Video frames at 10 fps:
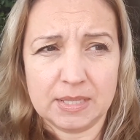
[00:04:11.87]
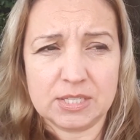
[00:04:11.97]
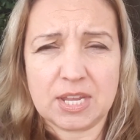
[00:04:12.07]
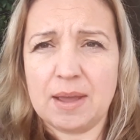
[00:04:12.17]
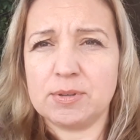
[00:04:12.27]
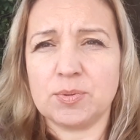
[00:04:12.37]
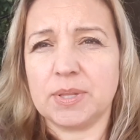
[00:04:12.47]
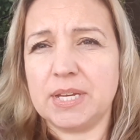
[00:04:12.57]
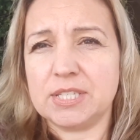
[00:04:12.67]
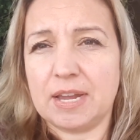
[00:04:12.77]
This guy was
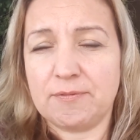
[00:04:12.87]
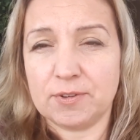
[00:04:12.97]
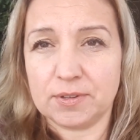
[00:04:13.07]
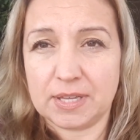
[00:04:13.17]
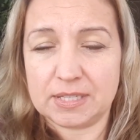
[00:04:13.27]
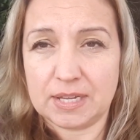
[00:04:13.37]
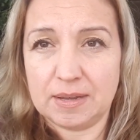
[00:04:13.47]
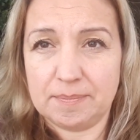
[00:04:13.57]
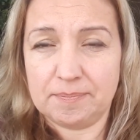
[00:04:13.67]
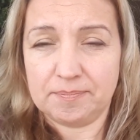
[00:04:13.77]
really insightful. It's
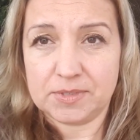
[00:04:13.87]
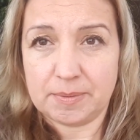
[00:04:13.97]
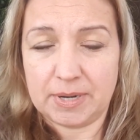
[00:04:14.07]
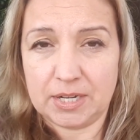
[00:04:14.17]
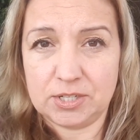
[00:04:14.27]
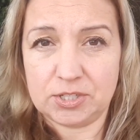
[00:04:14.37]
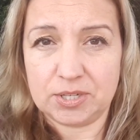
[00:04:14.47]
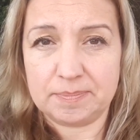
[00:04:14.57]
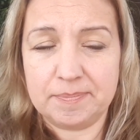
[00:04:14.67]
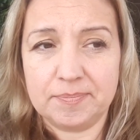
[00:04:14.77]
somebody on
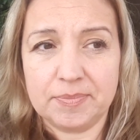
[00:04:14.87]
YouTube.